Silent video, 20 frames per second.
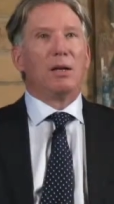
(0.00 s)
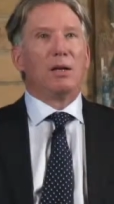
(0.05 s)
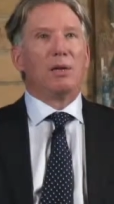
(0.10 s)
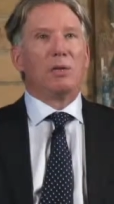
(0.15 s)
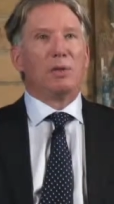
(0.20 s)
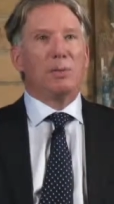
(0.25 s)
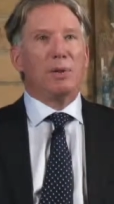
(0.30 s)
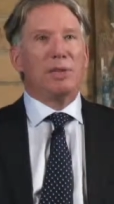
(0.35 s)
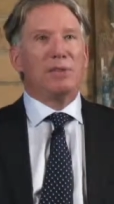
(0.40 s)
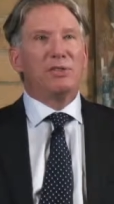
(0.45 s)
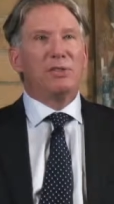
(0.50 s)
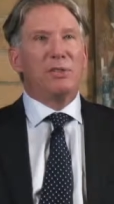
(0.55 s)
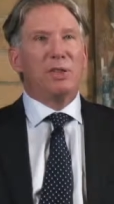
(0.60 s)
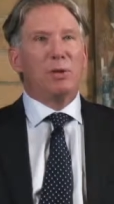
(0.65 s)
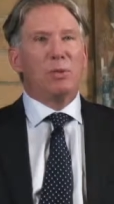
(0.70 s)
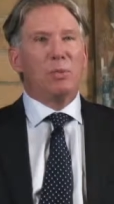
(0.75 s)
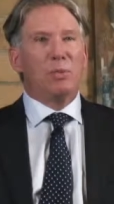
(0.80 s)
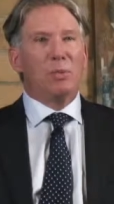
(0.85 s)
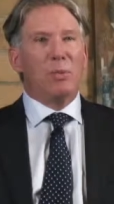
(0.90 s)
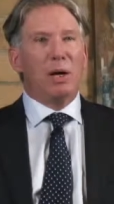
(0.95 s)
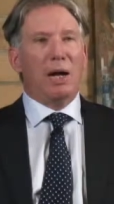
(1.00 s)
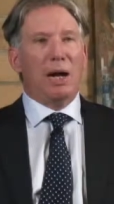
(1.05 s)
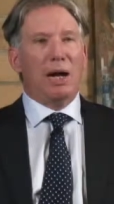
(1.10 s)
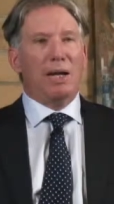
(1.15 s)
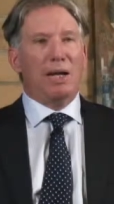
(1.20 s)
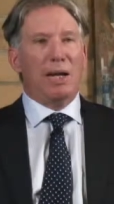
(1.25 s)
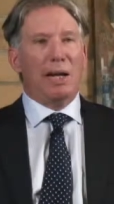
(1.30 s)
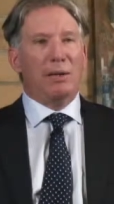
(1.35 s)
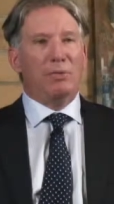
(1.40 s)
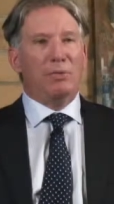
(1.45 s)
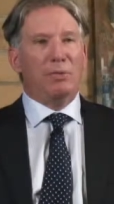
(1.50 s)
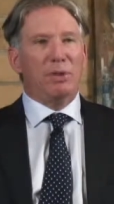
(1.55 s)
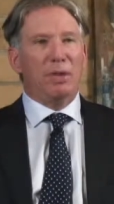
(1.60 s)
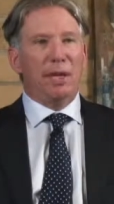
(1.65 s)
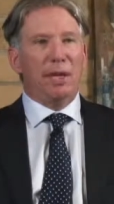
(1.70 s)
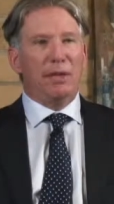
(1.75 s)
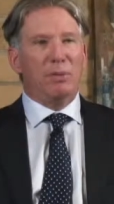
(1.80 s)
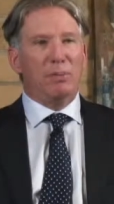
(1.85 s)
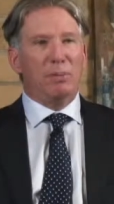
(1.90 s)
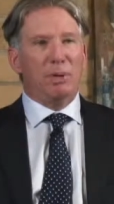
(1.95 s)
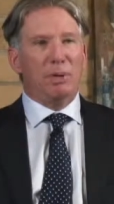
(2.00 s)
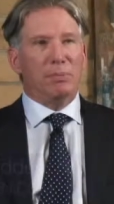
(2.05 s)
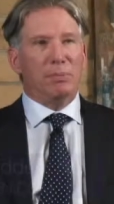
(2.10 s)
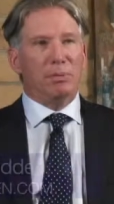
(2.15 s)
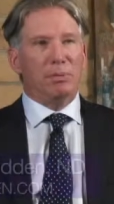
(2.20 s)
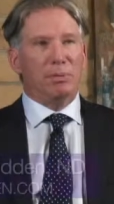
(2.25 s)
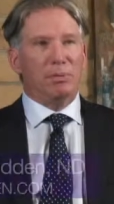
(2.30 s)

The reason that I advocate people